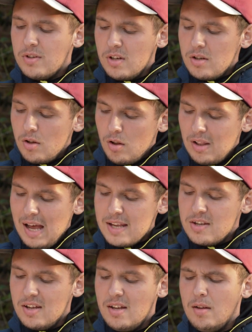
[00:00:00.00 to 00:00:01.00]
we did not
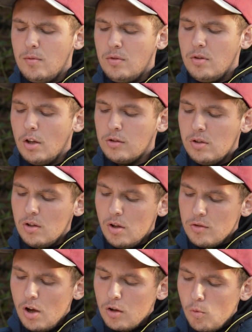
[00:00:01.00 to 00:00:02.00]
like it, not
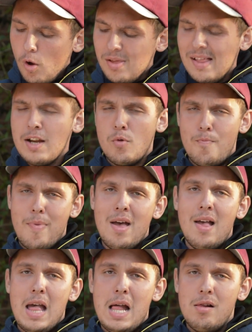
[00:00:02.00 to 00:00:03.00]
one little
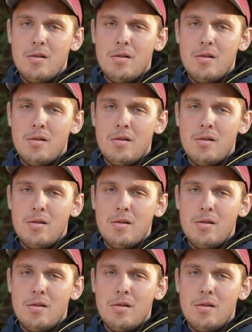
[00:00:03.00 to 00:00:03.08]
bit.